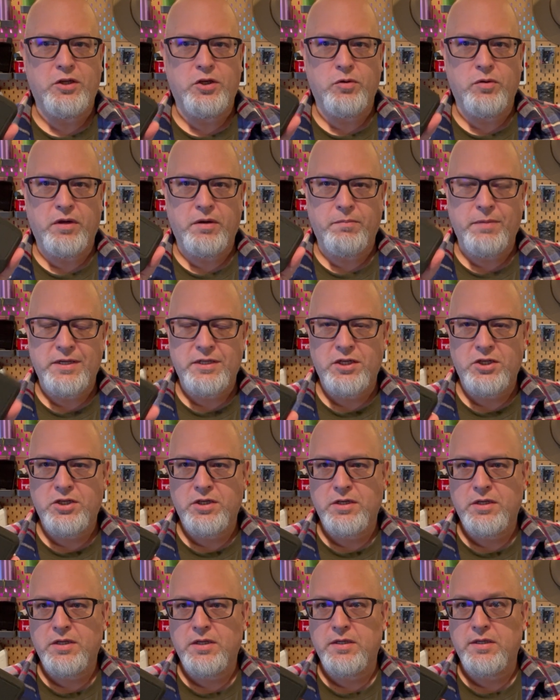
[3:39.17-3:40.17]
doing
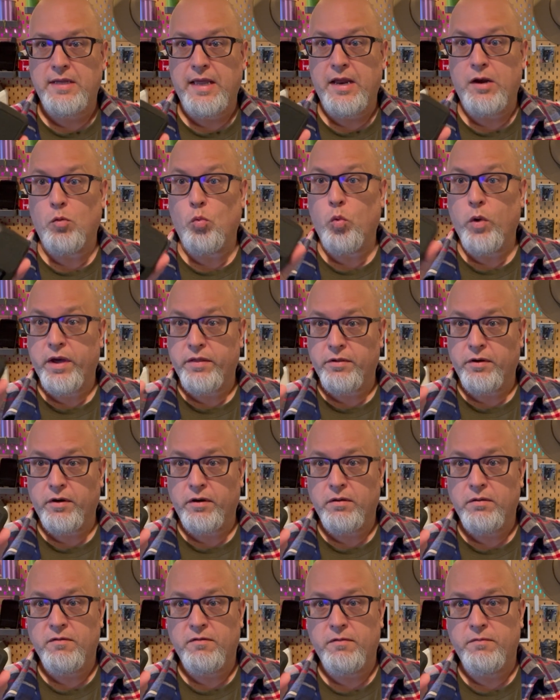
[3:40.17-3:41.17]
messages and
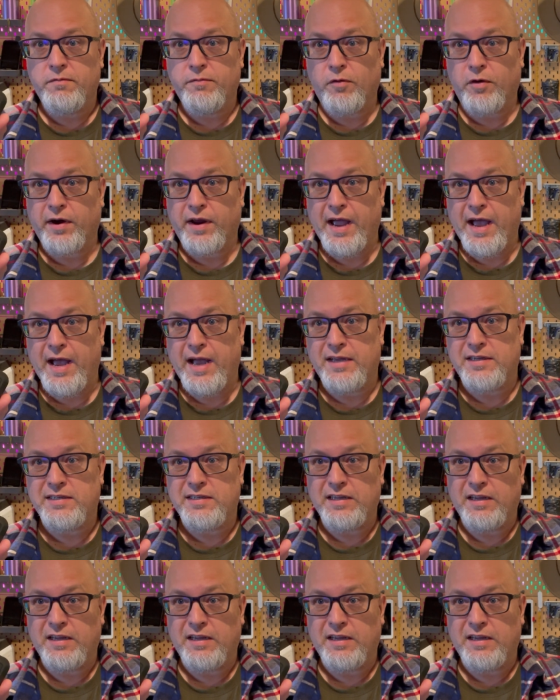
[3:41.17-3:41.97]
weather forecasts.